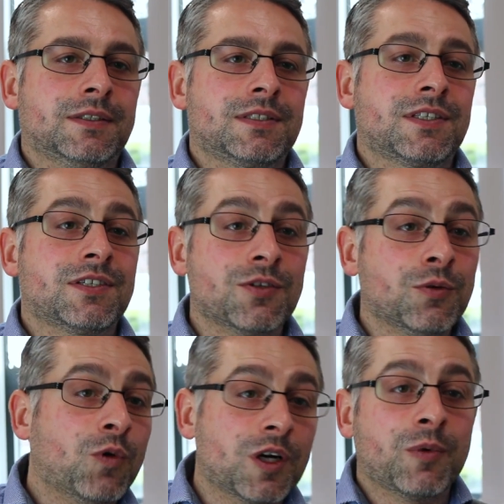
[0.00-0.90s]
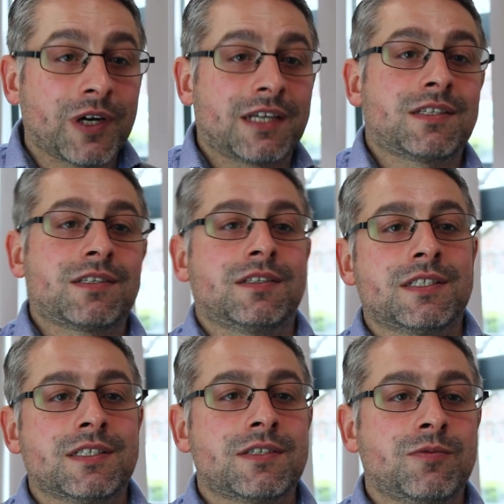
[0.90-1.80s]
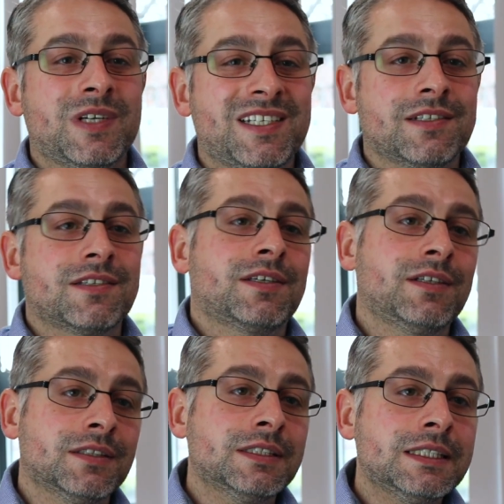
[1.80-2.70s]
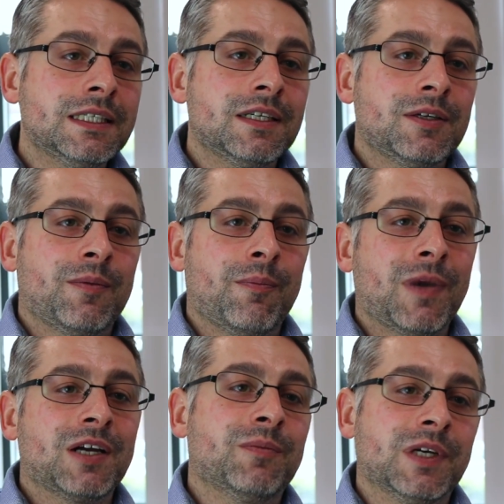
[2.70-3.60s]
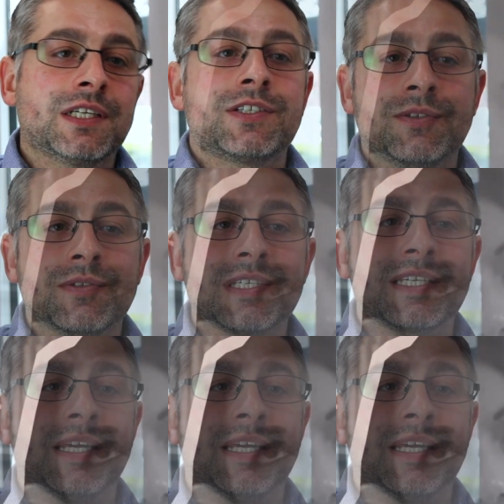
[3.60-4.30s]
such as doing workbook exercises, which in turn might make students